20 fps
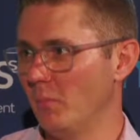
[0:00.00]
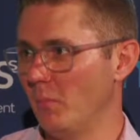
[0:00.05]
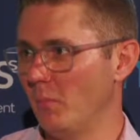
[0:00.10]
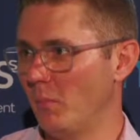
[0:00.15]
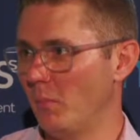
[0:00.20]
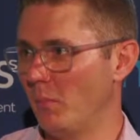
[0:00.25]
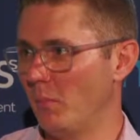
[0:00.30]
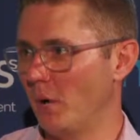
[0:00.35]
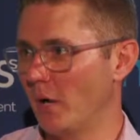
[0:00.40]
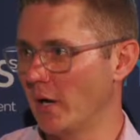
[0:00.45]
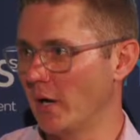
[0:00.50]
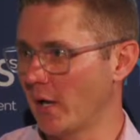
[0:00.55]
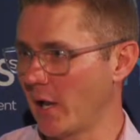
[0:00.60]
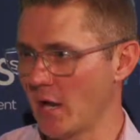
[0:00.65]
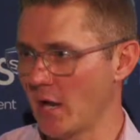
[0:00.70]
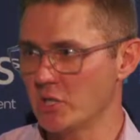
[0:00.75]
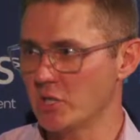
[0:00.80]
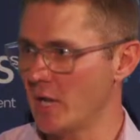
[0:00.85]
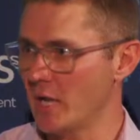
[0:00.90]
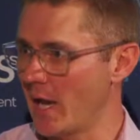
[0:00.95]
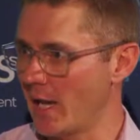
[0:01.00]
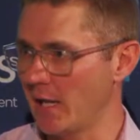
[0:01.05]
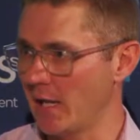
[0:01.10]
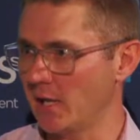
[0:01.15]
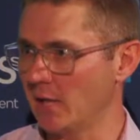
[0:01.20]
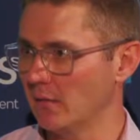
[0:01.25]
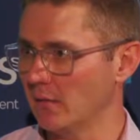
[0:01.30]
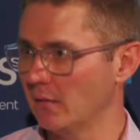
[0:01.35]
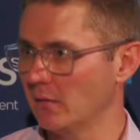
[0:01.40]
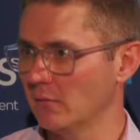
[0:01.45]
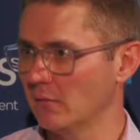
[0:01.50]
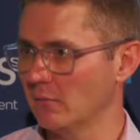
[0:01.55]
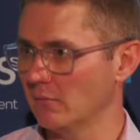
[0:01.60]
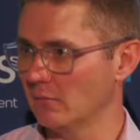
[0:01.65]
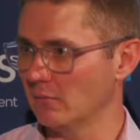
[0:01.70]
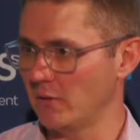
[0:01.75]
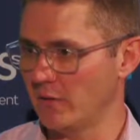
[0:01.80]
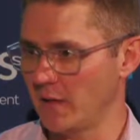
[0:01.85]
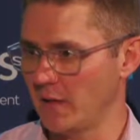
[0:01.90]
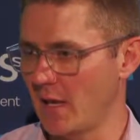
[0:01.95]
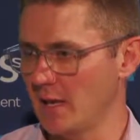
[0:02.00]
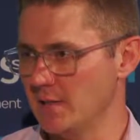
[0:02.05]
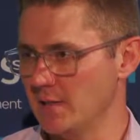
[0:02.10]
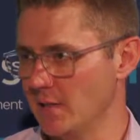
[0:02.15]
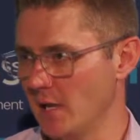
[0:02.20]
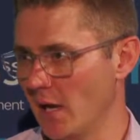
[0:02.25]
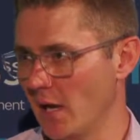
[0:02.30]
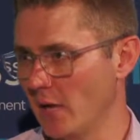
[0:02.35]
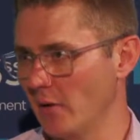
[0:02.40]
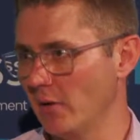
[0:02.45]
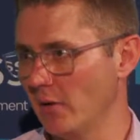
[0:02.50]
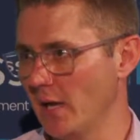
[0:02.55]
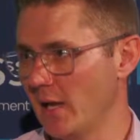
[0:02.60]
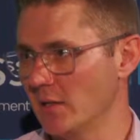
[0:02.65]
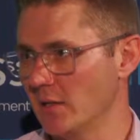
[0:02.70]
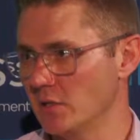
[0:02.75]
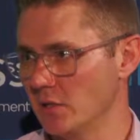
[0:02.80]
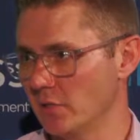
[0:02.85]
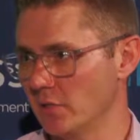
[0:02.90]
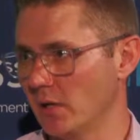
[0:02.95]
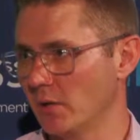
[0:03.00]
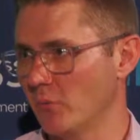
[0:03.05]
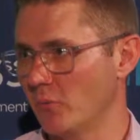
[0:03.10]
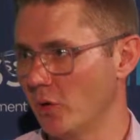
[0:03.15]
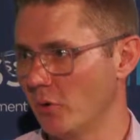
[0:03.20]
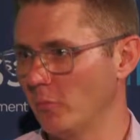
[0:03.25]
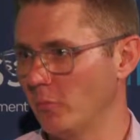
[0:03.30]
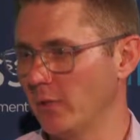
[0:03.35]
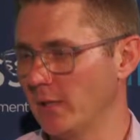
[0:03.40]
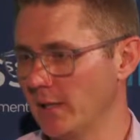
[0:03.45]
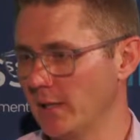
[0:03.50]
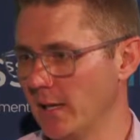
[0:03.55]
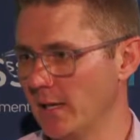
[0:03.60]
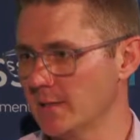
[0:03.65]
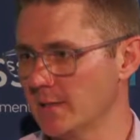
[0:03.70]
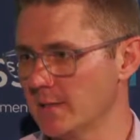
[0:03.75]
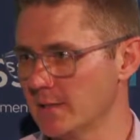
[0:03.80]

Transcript: by negotiating with the ATO and doing it properly. Yes.